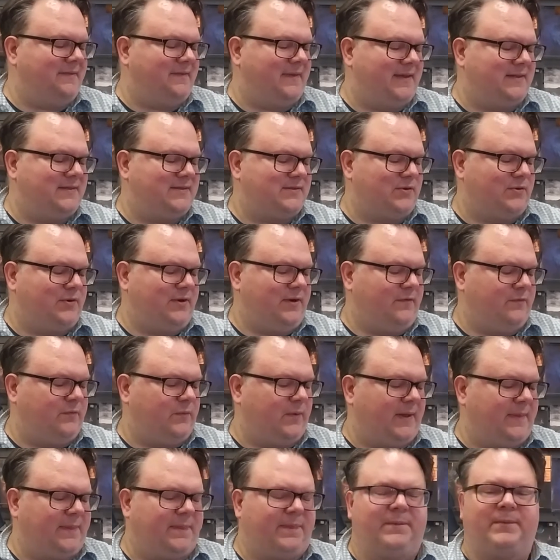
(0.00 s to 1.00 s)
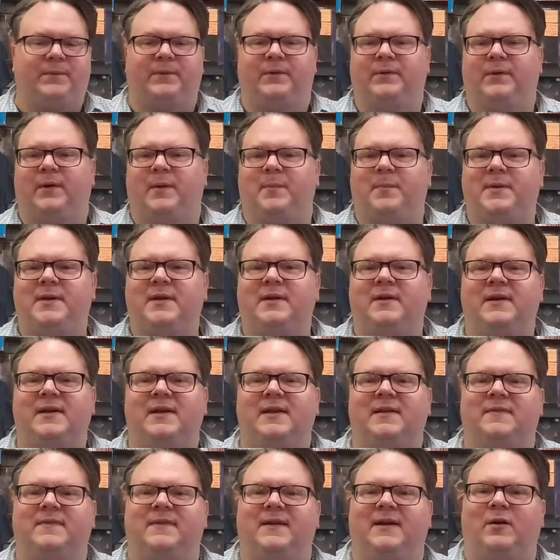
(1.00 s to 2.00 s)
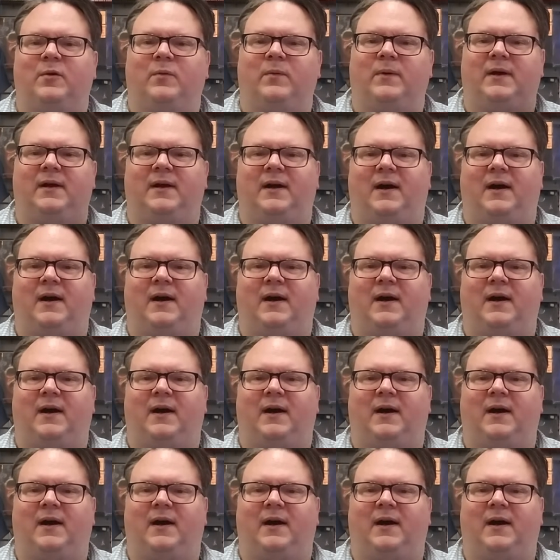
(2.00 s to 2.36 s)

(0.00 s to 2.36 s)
They sort of went through a period there where